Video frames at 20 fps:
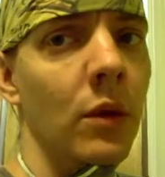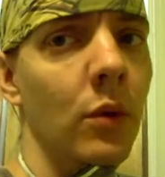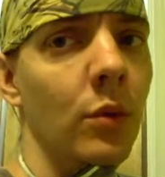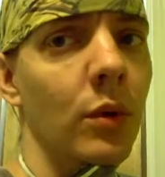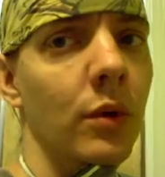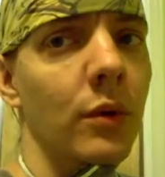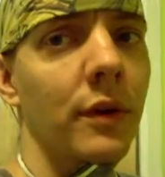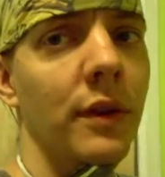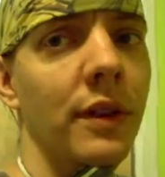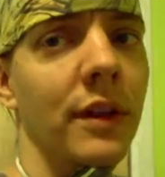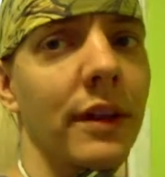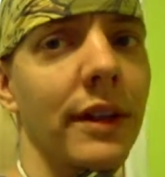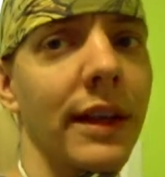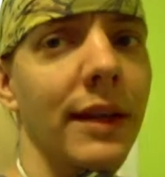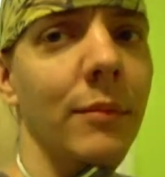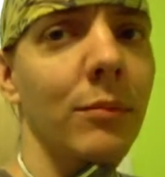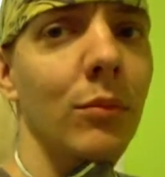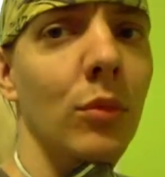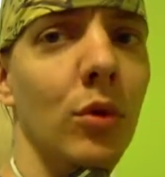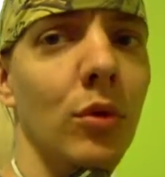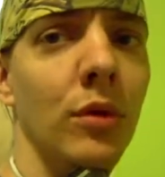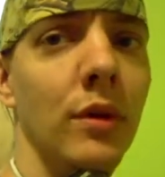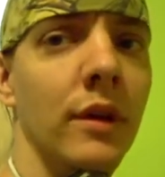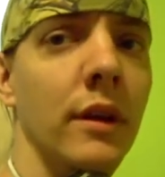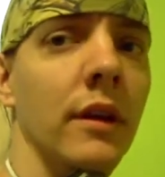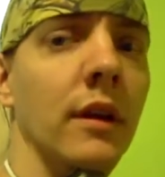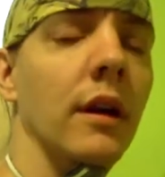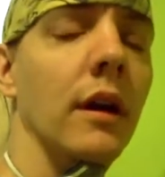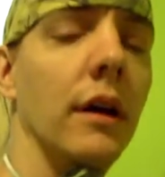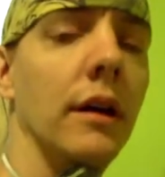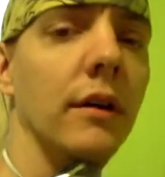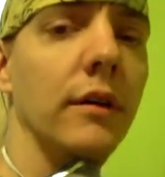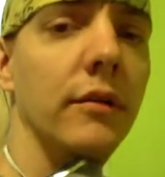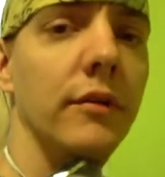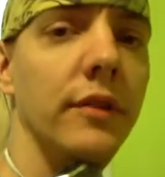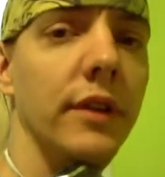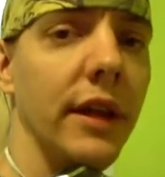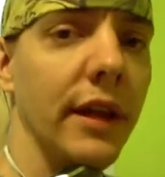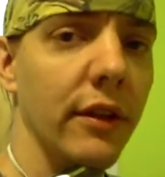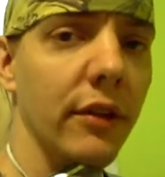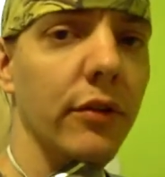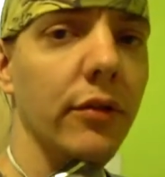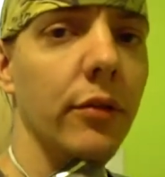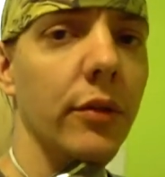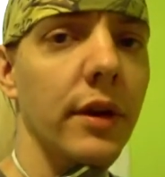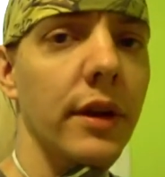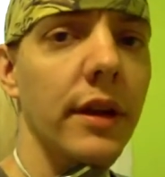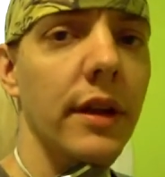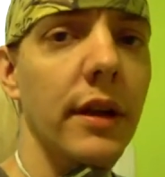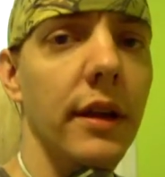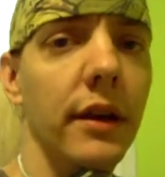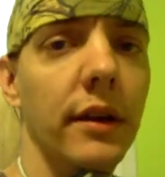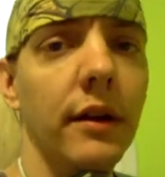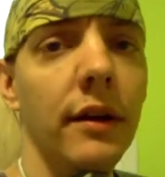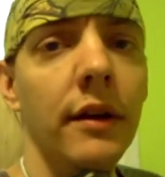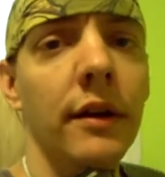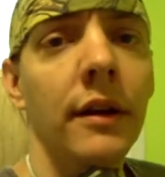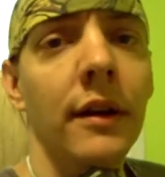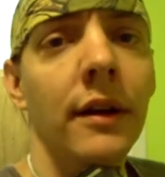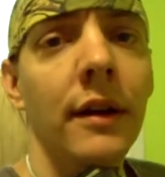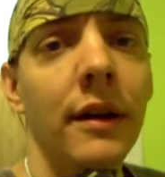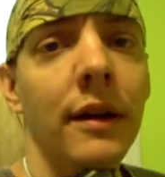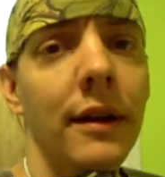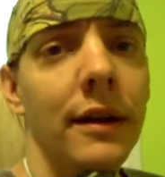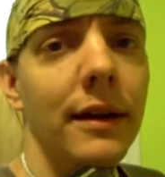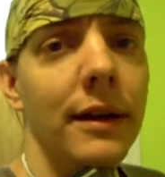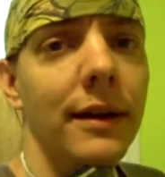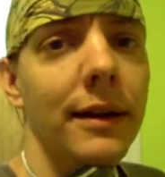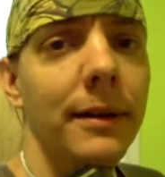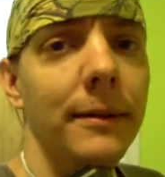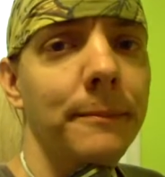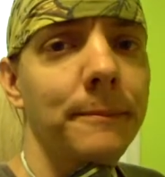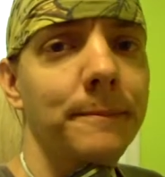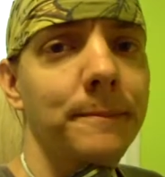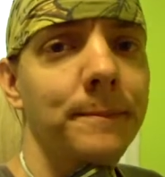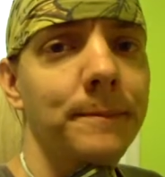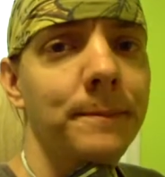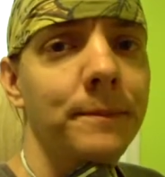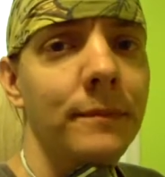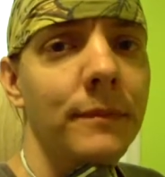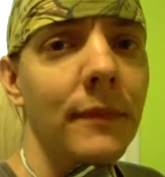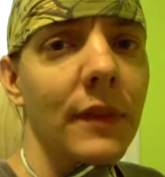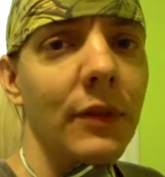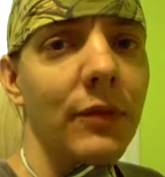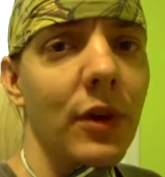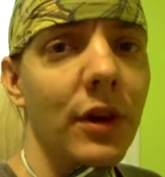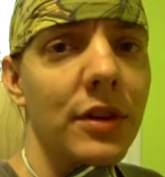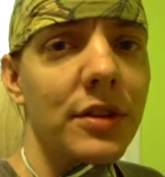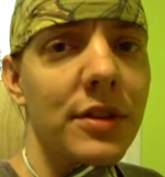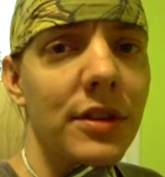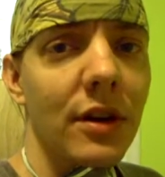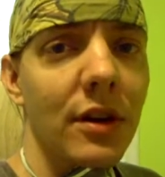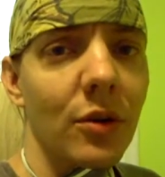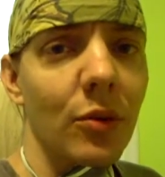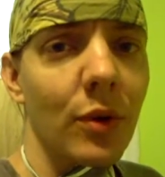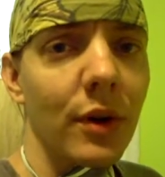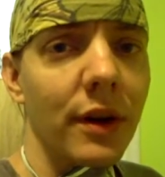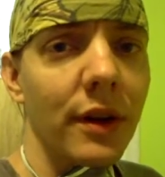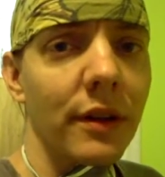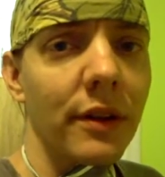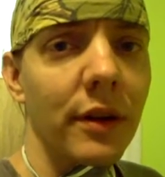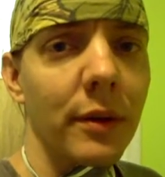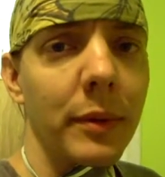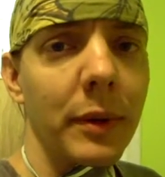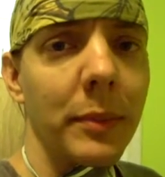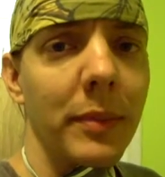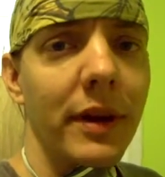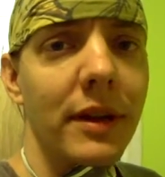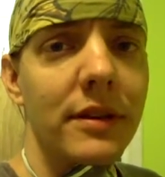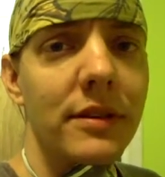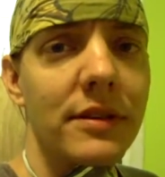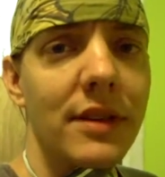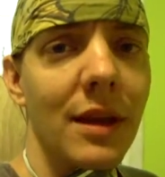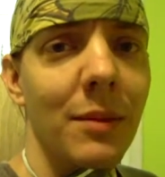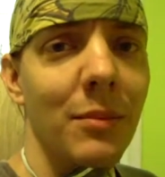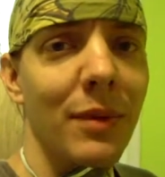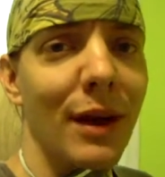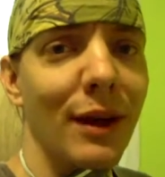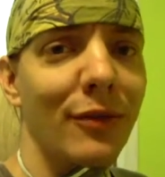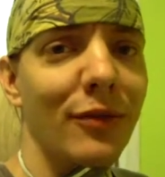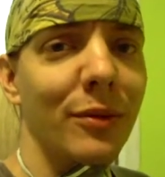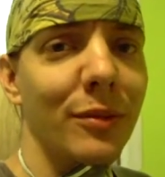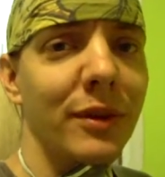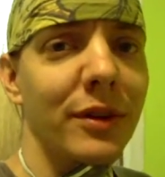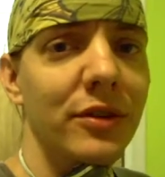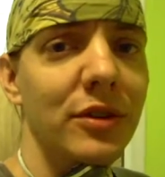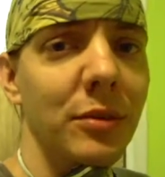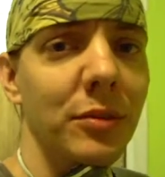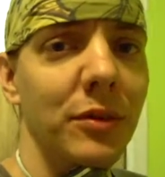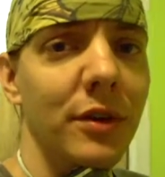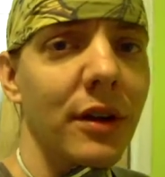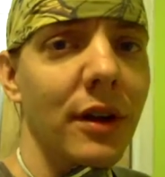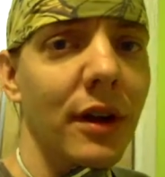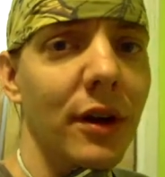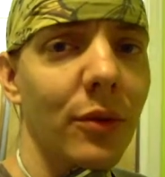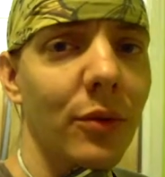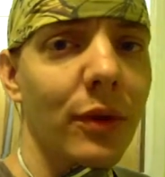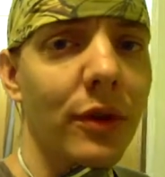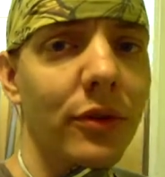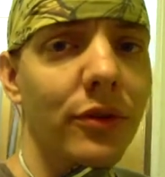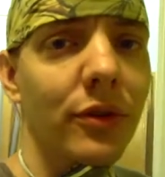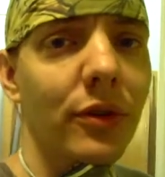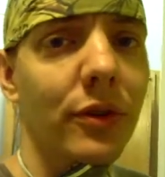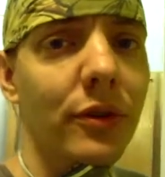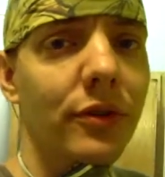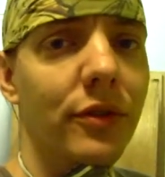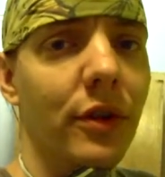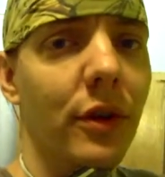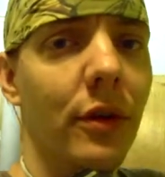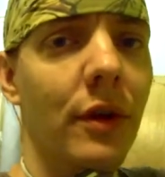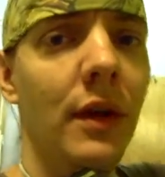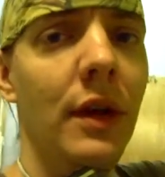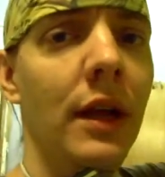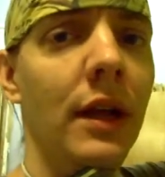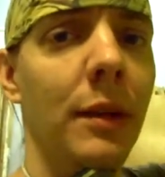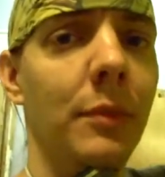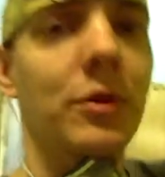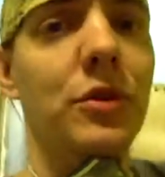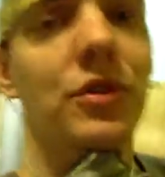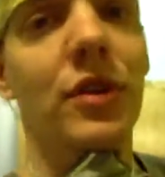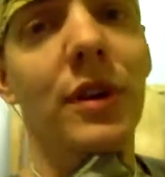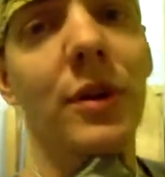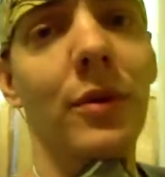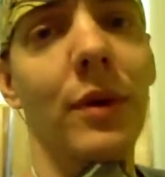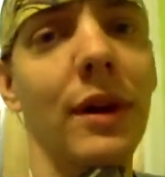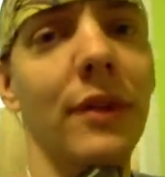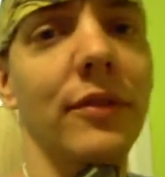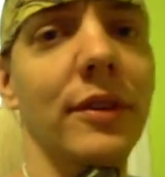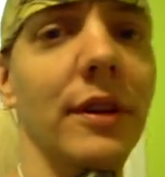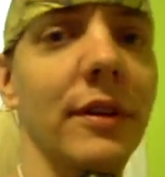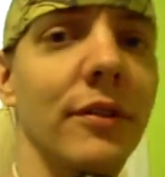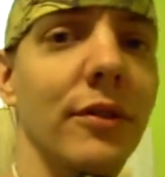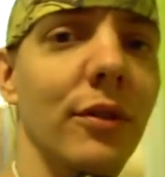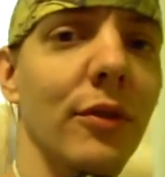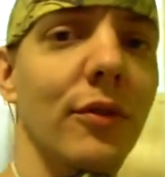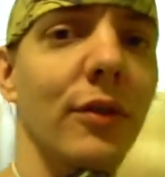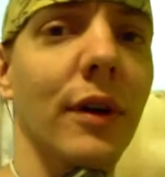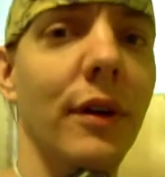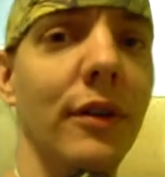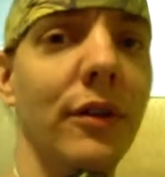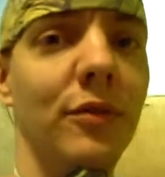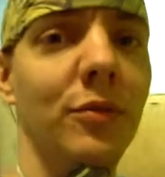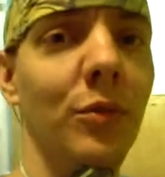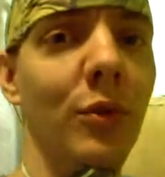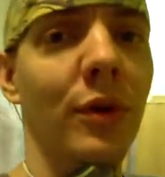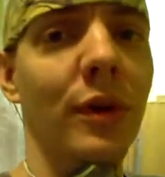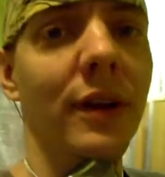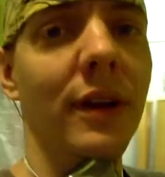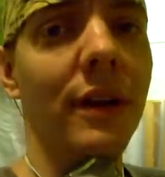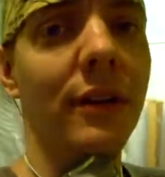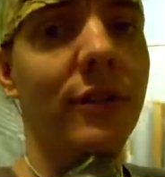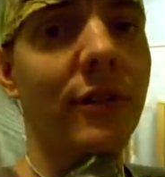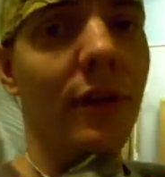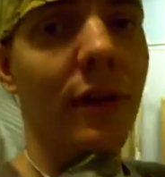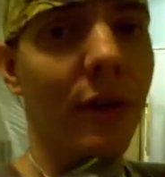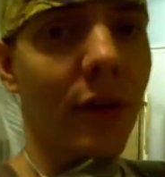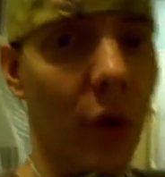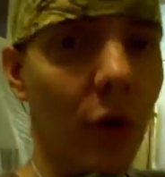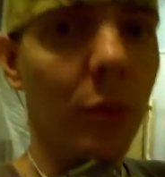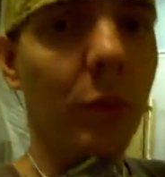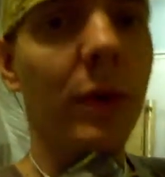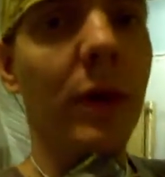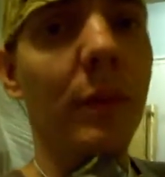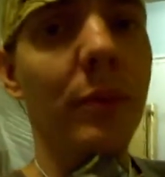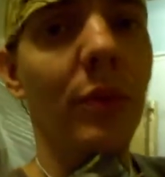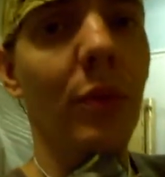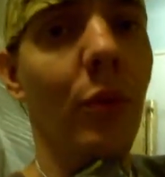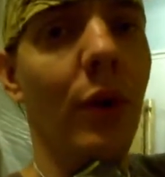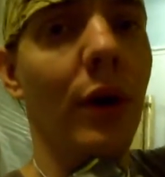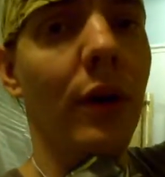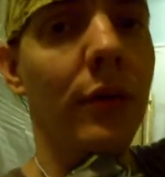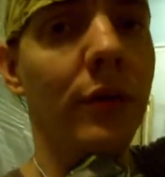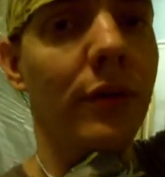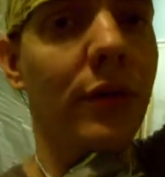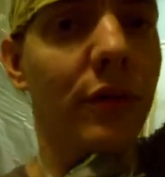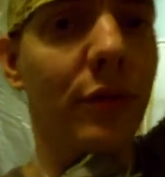Well, we're in the late morning of day three here. Um, I've already started working a little bit, but I just came back from a trip to the hardware store, so let me show you what I've done so far this morning. I started to open up the walls